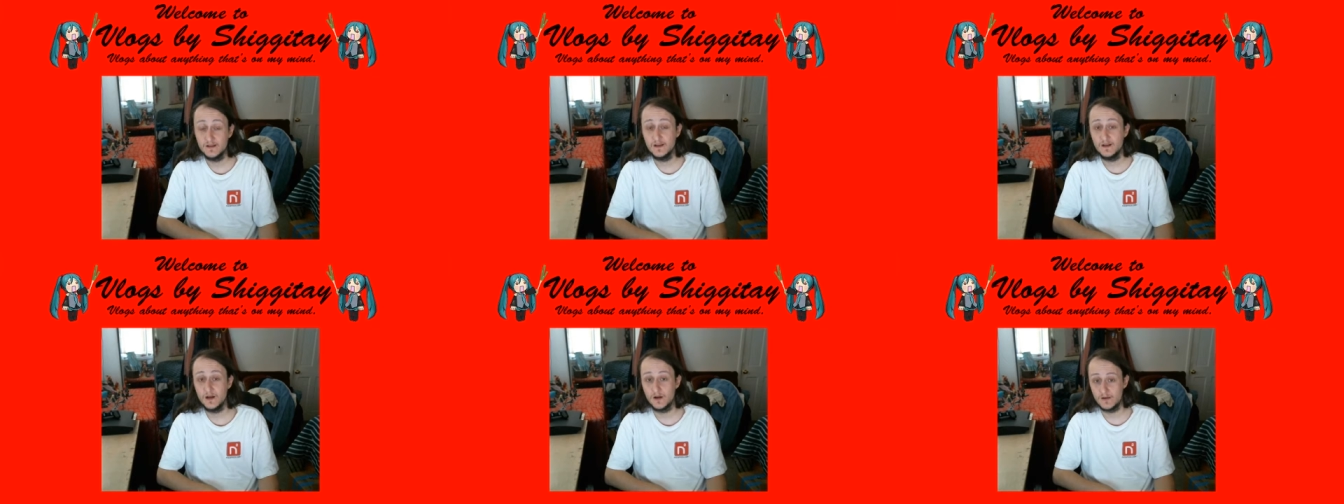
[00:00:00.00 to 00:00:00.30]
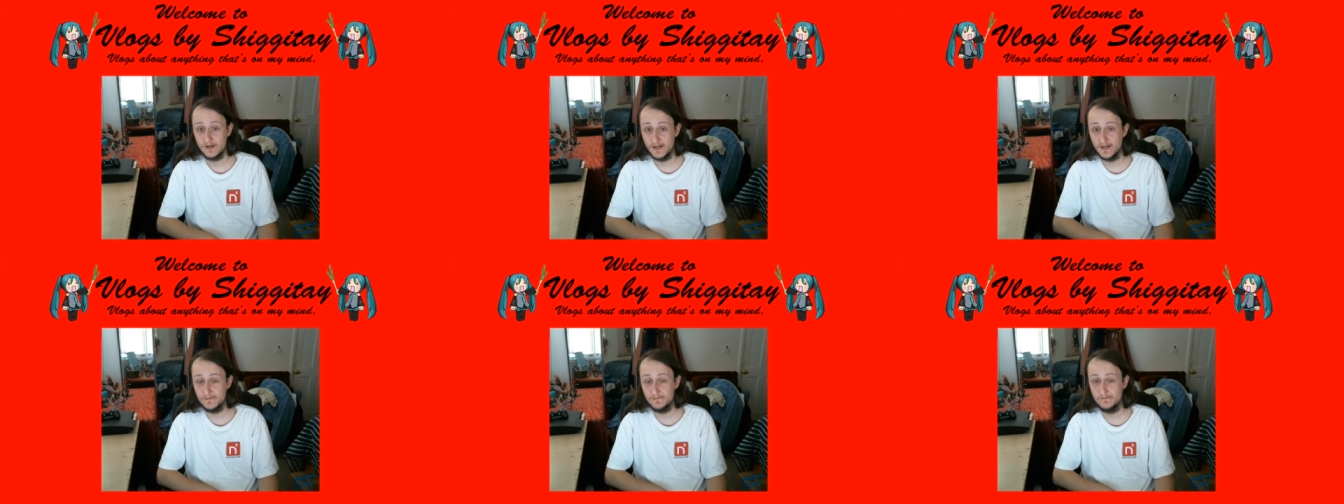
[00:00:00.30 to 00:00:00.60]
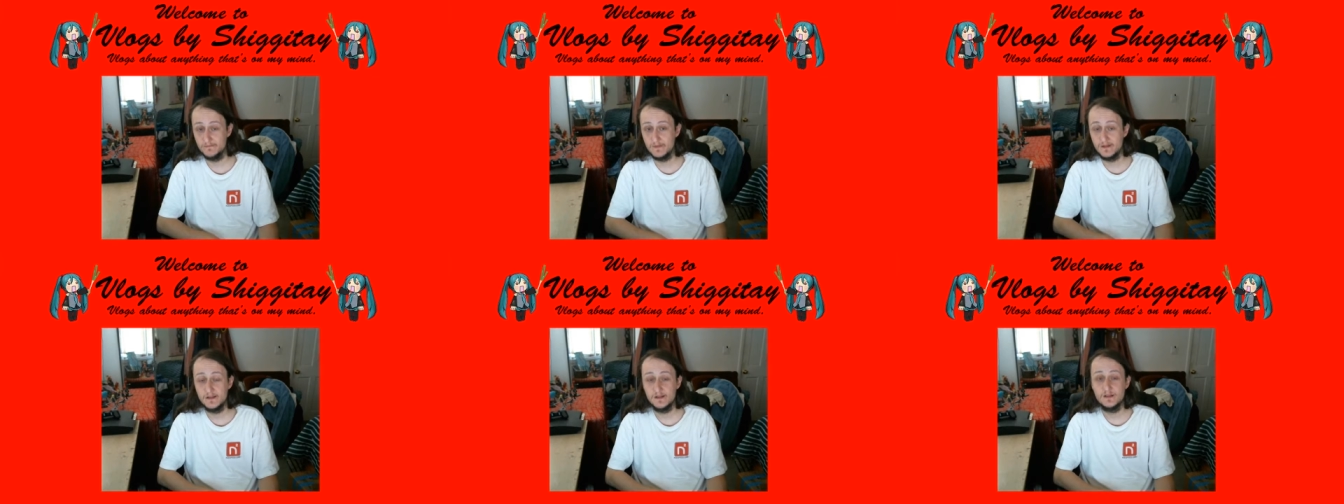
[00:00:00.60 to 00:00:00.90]
Alright,
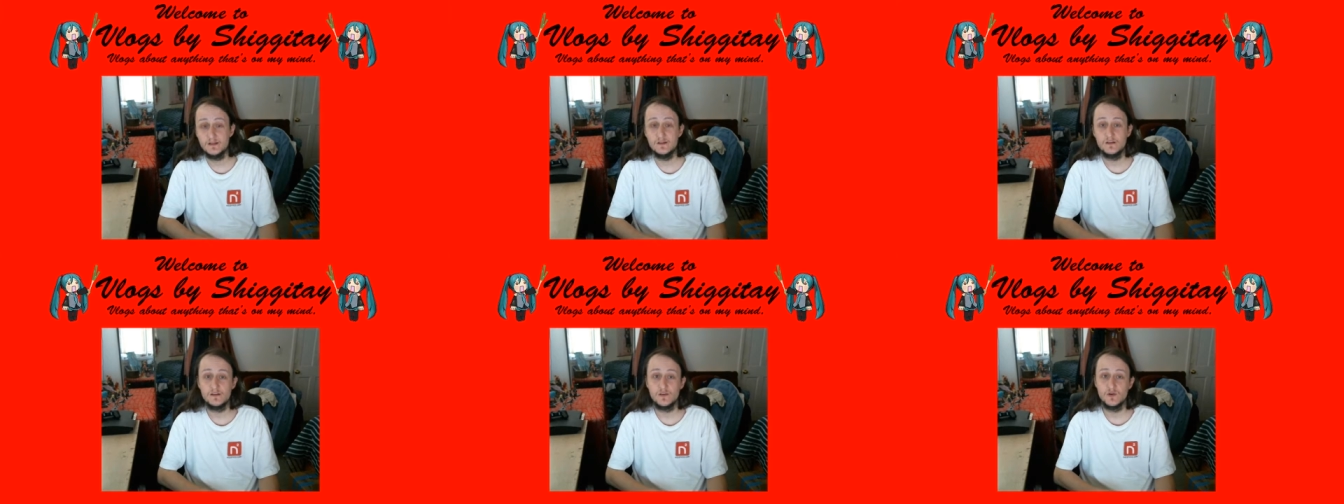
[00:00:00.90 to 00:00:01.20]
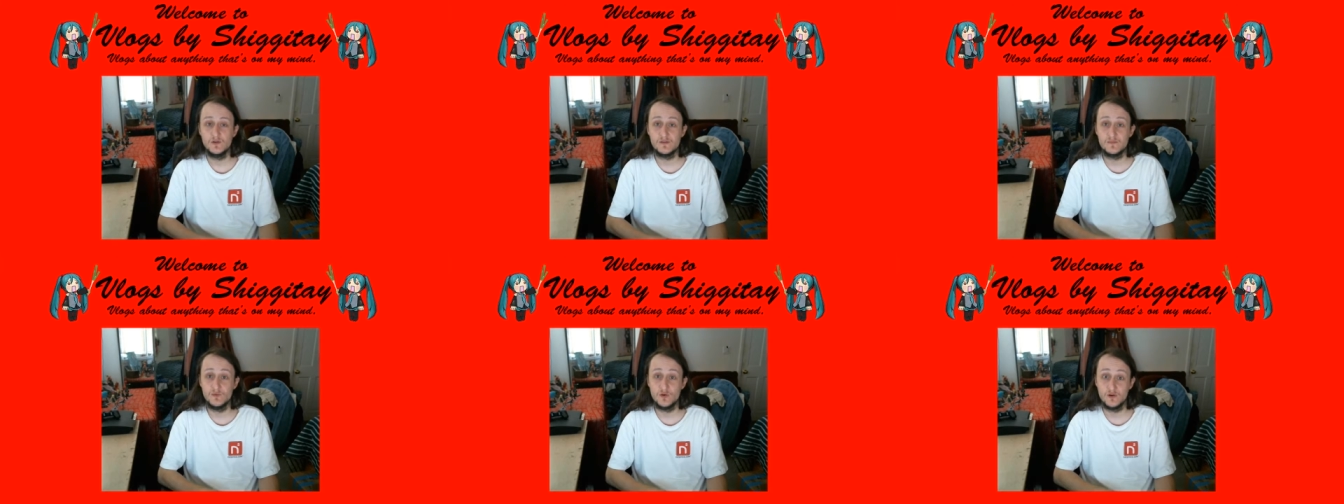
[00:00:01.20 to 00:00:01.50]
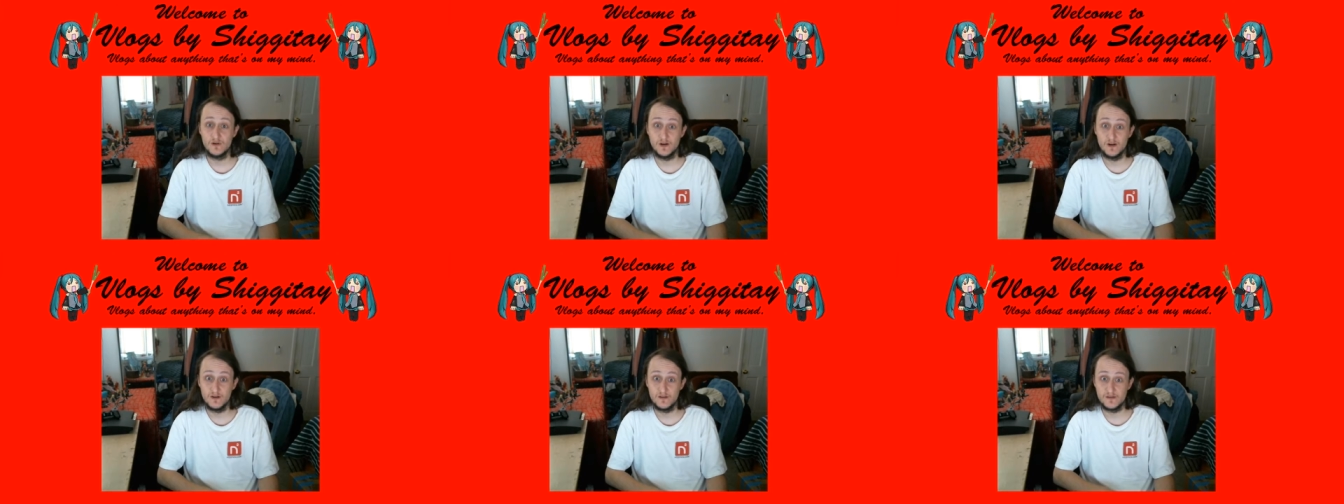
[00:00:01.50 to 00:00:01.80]
those
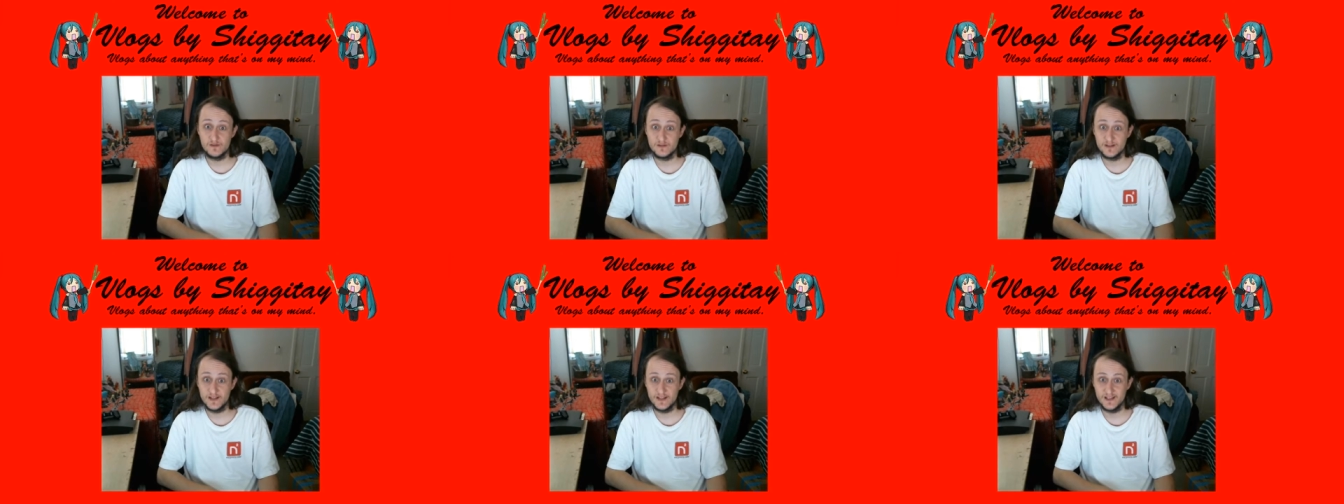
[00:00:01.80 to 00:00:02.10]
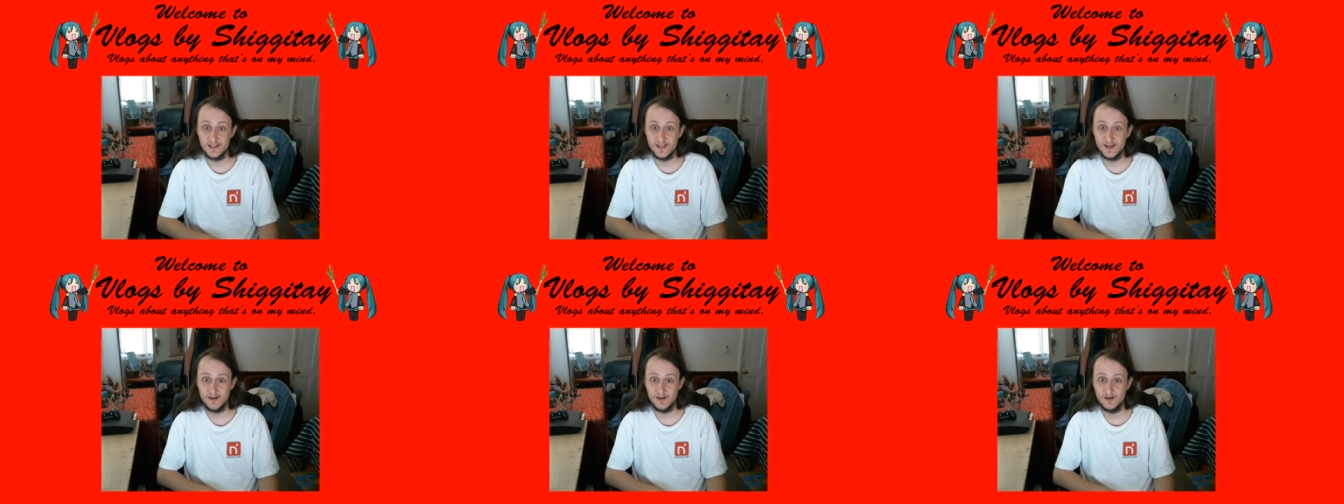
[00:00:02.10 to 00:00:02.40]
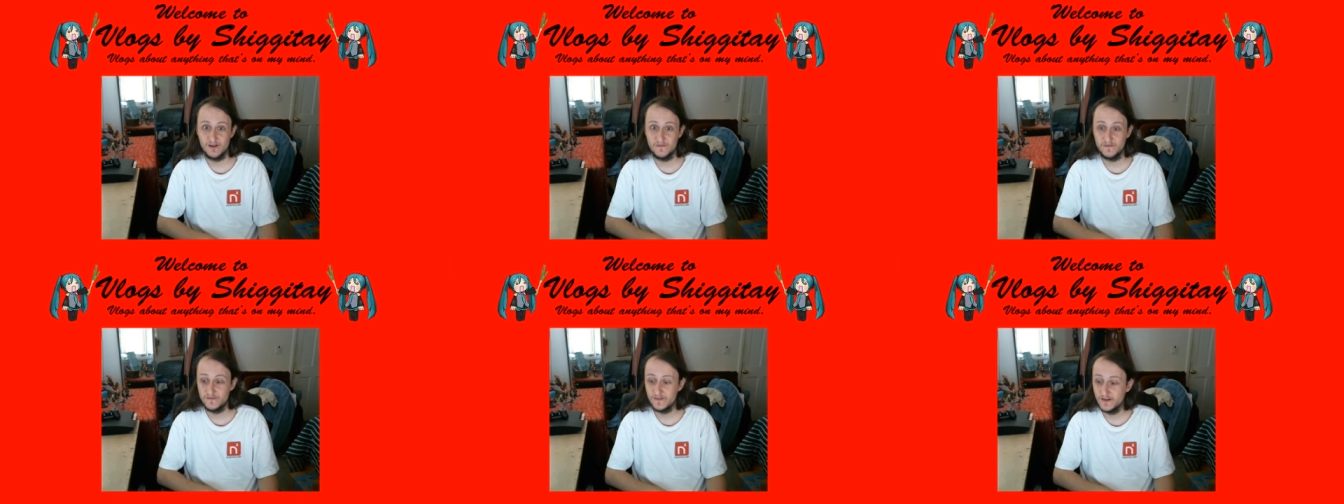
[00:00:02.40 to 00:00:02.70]
morons are taken care
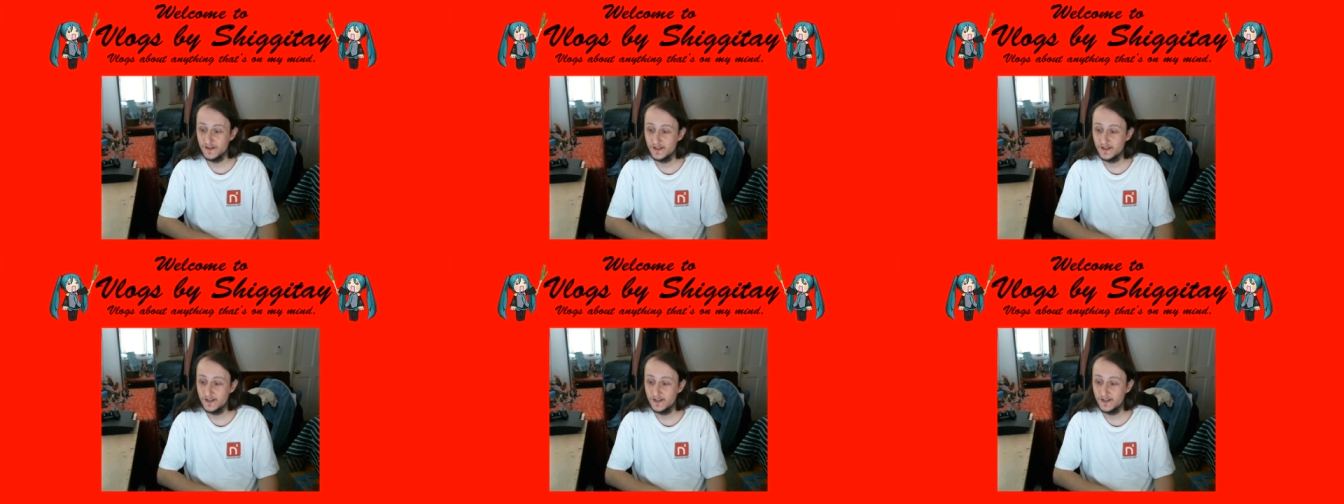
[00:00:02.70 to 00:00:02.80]
of.